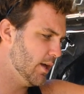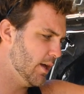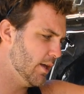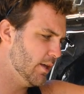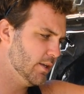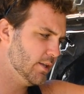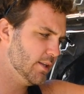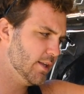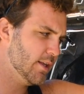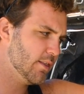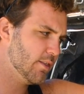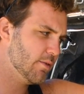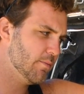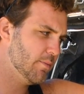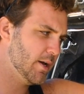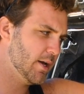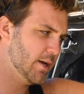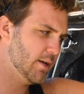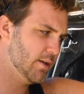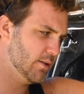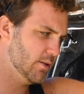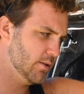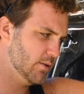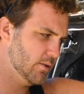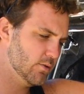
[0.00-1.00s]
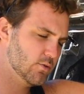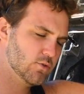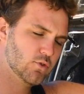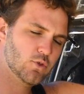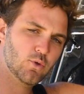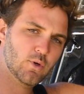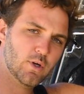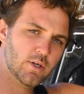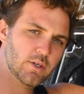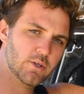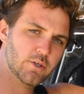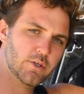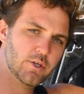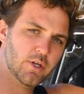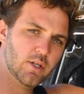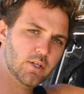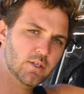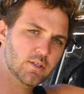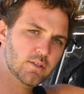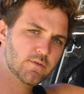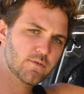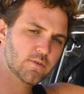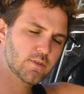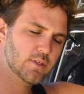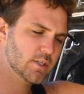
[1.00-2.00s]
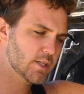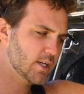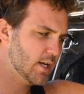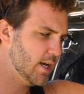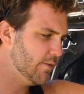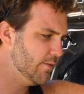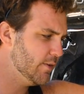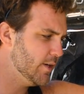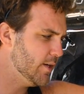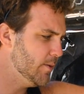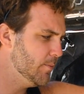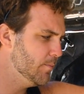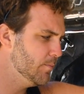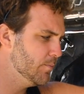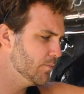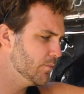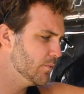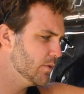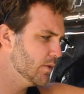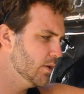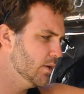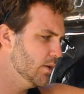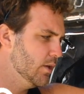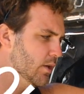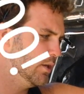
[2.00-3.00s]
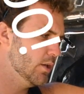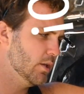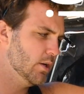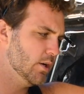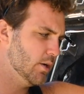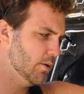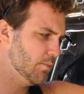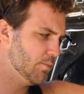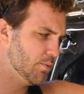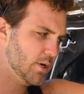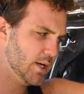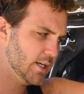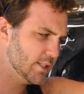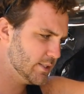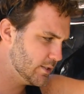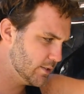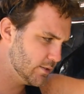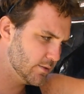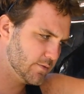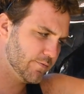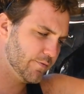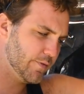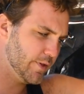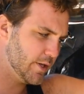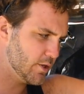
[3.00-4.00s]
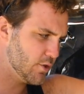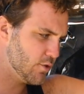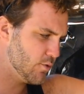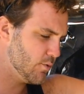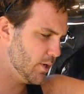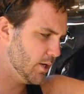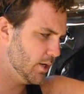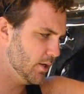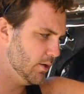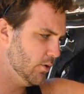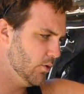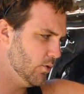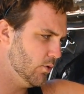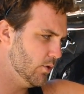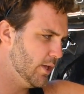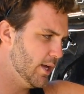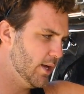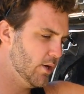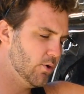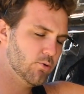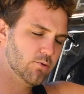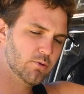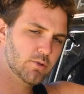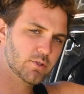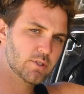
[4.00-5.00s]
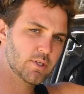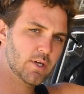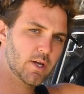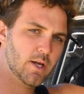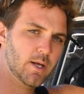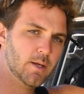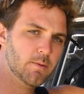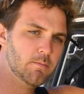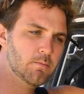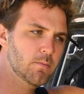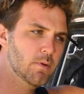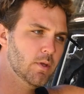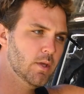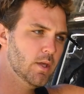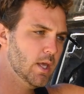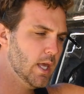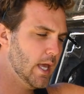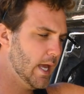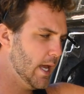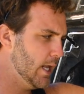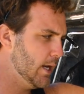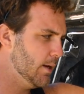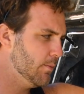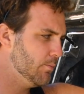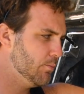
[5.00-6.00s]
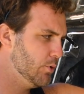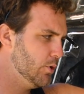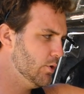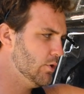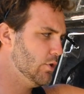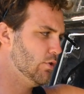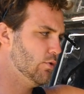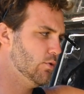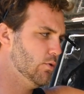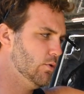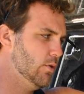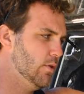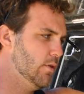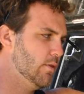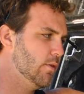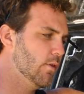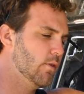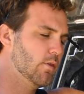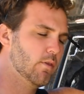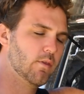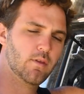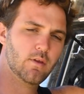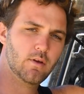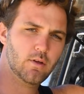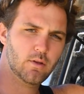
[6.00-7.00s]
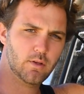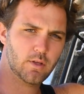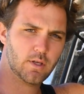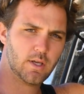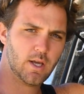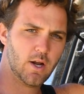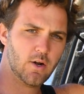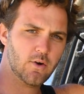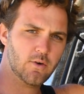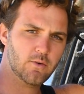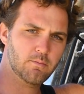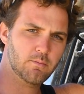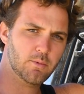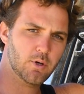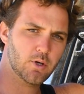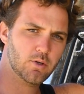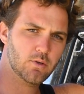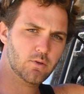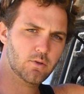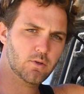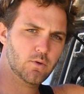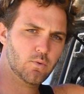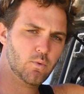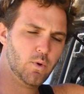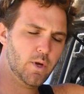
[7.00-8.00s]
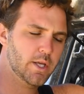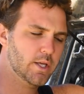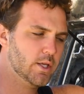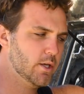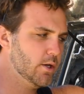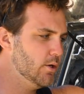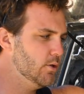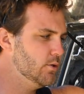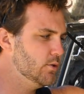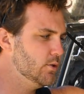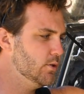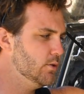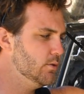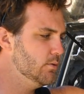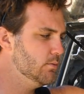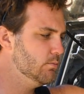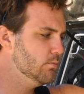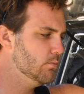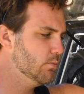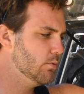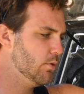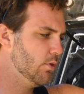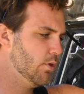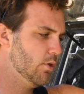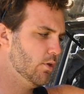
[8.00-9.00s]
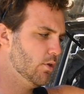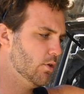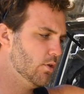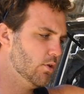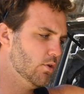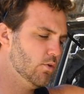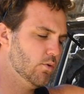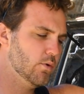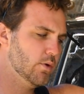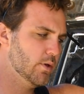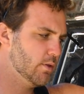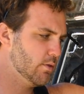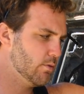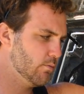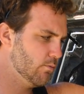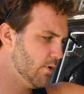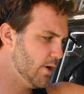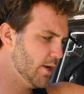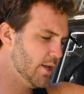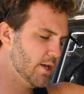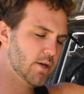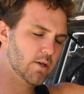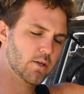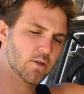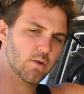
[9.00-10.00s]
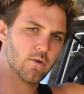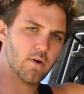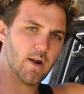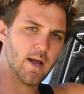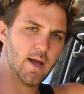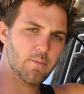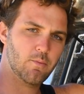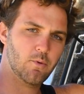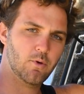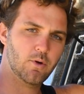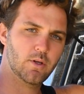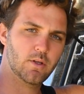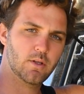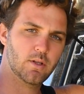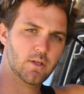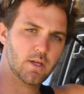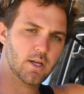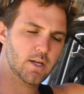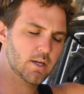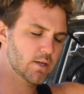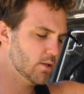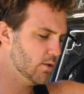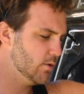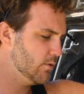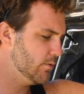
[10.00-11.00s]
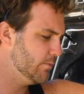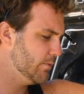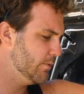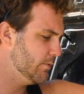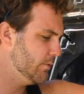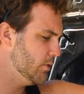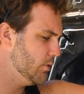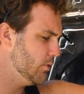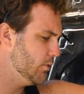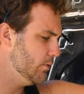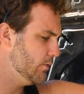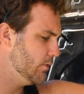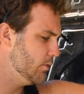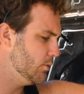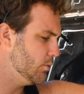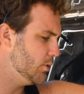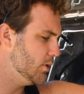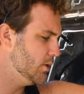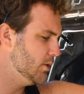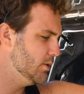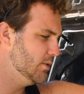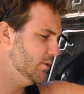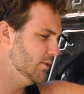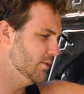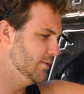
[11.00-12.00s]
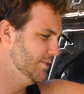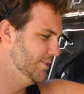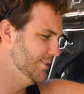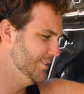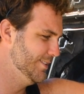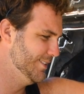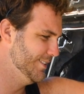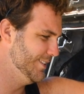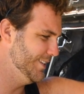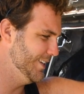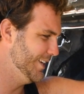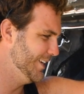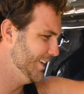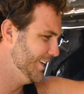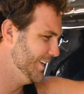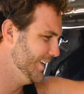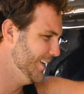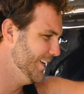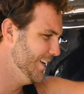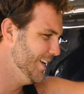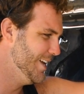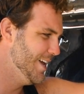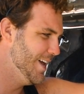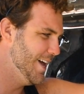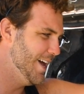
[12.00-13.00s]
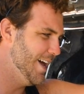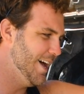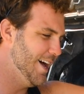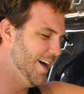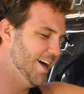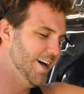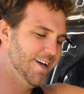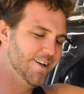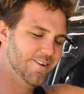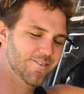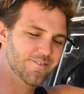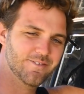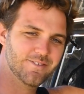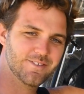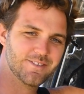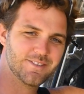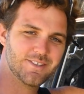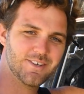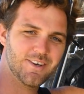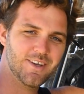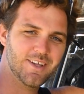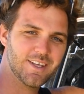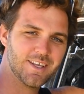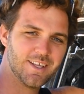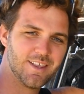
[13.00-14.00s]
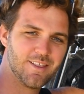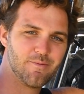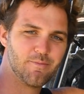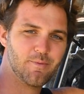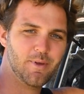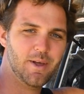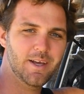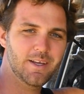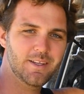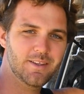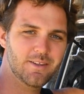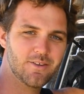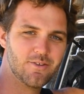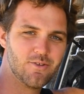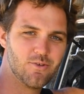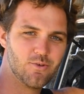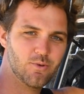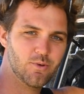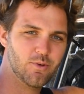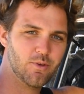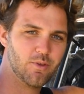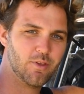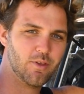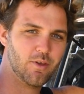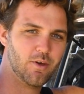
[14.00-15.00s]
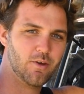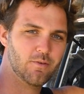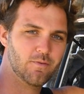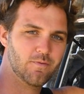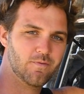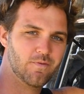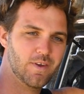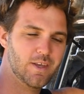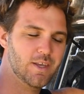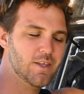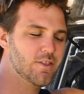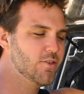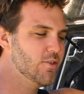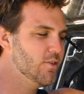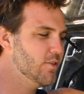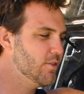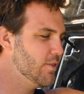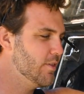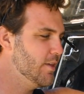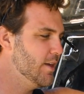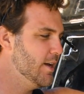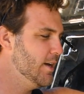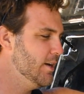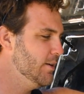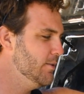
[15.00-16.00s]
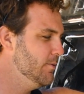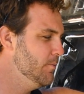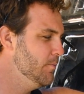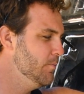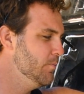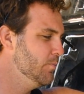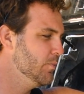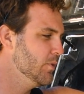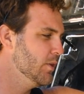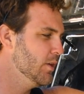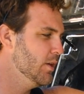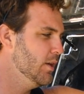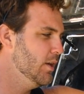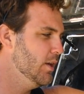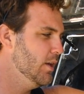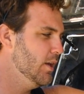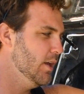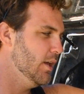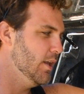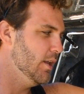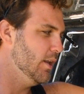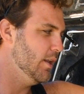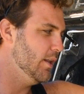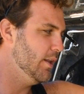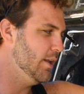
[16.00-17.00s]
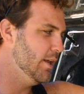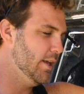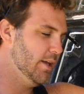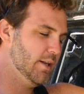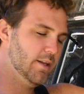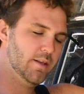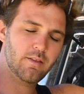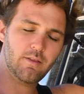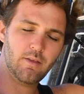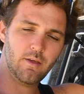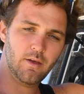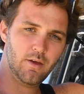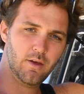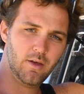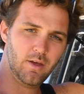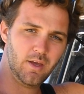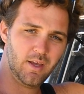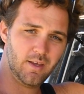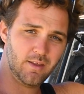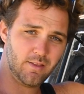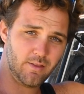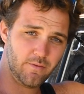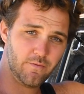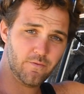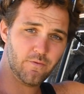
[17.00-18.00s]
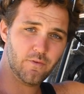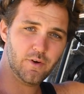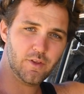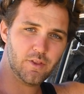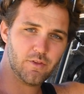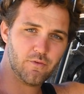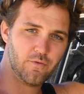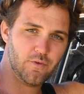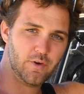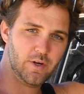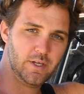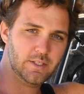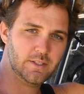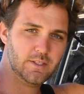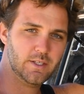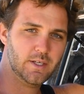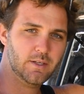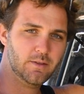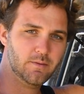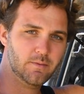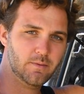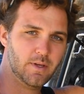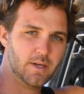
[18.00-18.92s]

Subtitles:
I think that's about $200 for the cover. You know, prices fluctuate and all that all the time. And I'm pretty sure this is still the current model that Waeco do, so you can always run out and grab one at the end of the review if you want. So I'll explain the dual zone features now. It's a fridge freezer.